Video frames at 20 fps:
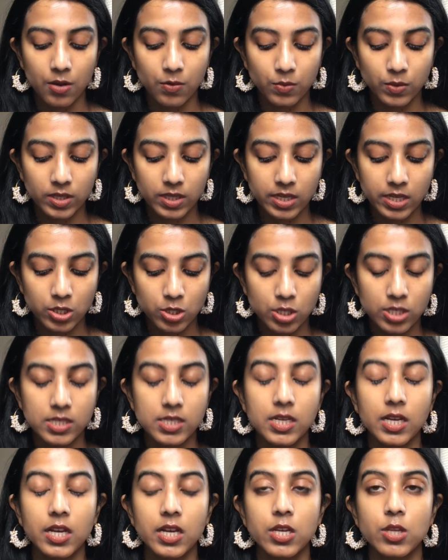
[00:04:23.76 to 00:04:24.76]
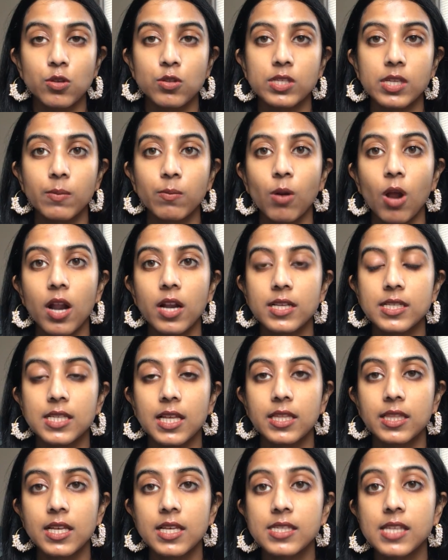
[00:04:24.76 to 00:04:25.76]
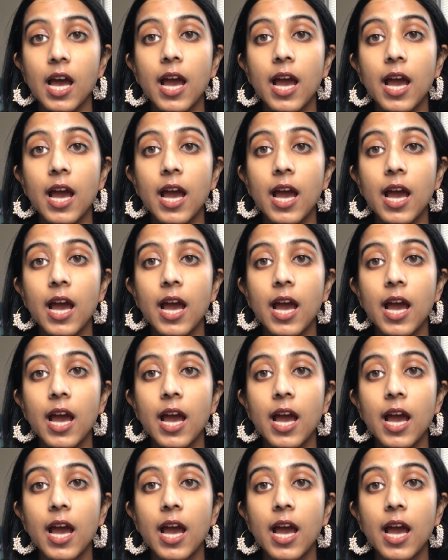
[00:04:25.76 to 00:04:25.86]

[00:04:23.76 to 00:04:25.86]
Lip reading: really interested in using products like this.